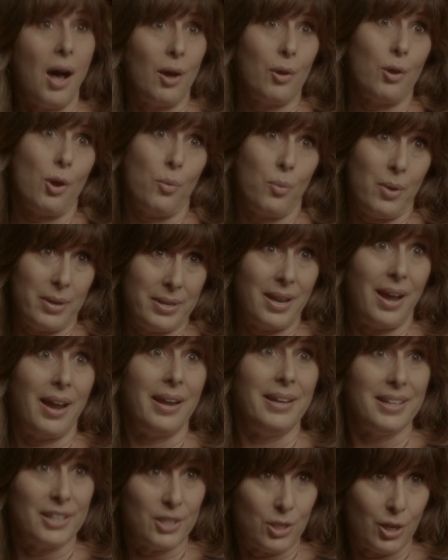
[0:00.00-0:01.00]
I'll go one
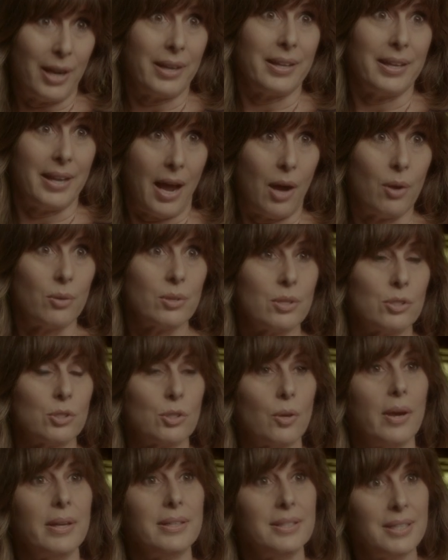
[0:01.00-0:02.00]
night and check it out.
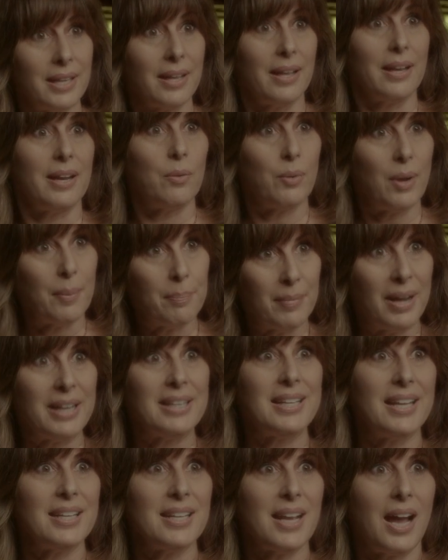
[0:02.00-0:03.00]
So I did. I went
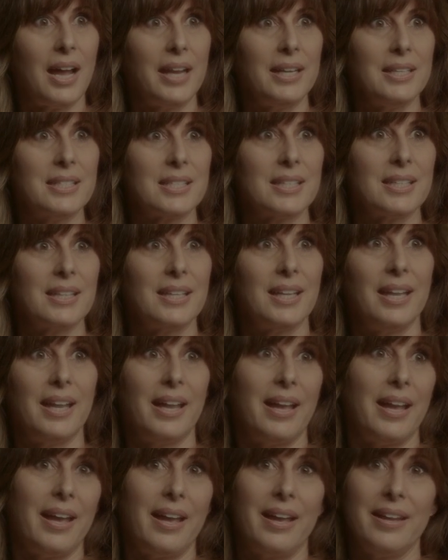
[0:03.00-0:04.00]
Monday night,
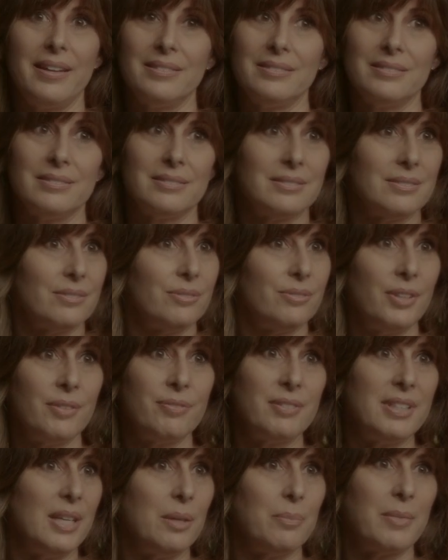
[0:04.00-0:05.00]
and
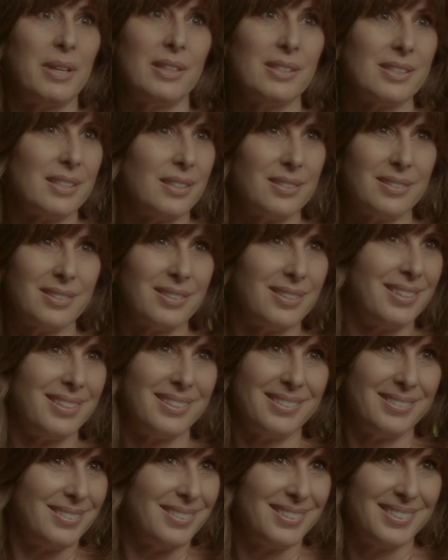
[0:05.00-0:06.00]
15 minutes into
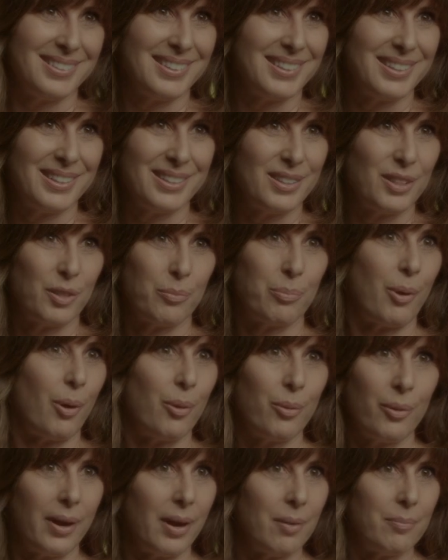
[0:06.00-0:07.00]
the
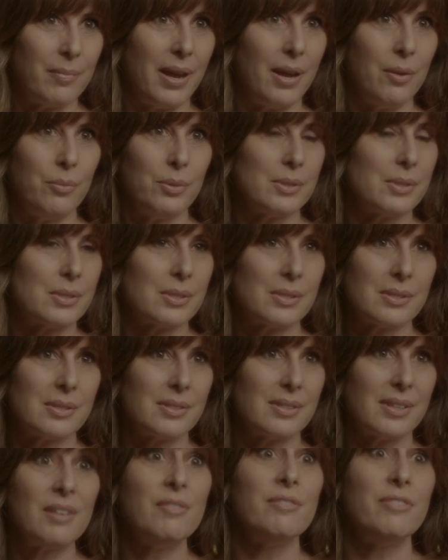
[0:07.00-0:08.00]
program, I
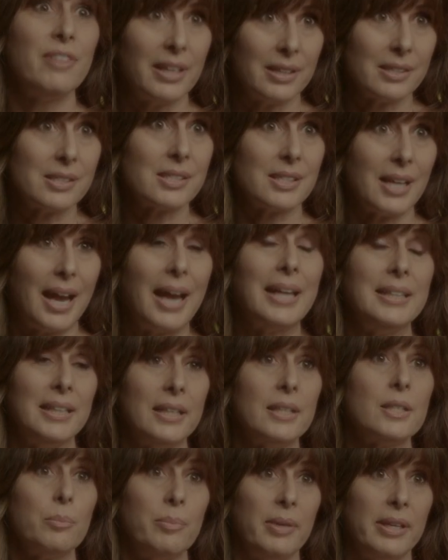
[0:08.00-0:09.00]
was convinced I
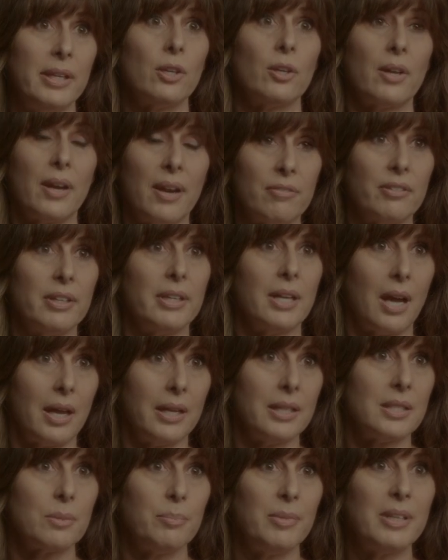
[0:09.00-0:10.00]
needed to be here every
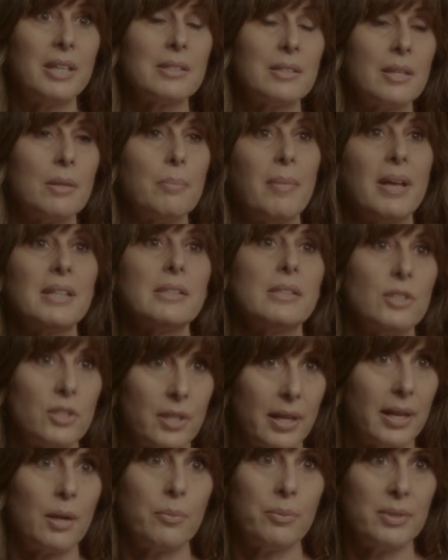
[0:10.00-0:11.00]
night because of the
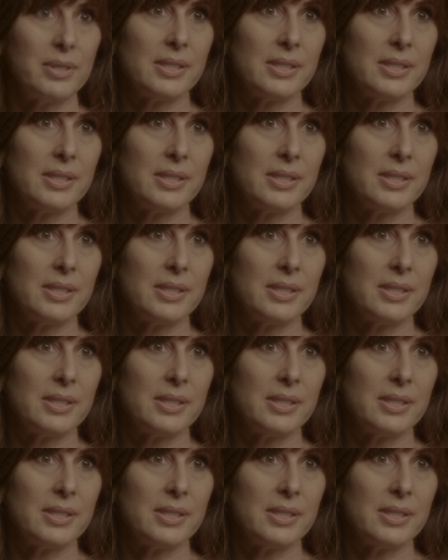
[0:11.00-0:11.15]
message that I